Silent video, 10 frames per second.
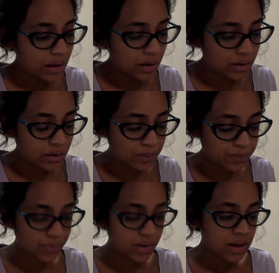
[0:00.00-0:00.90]

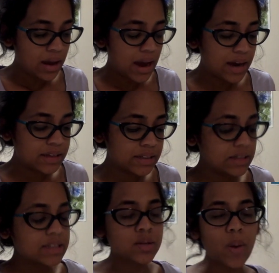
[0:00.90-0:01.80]
And
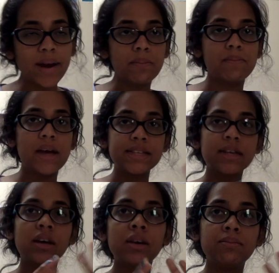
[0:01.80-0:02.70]
it's quite
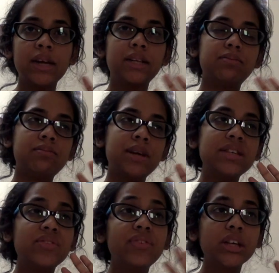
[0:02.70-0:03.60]

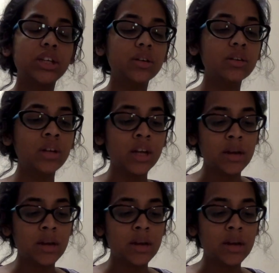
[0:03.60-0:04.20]
meta-fictional,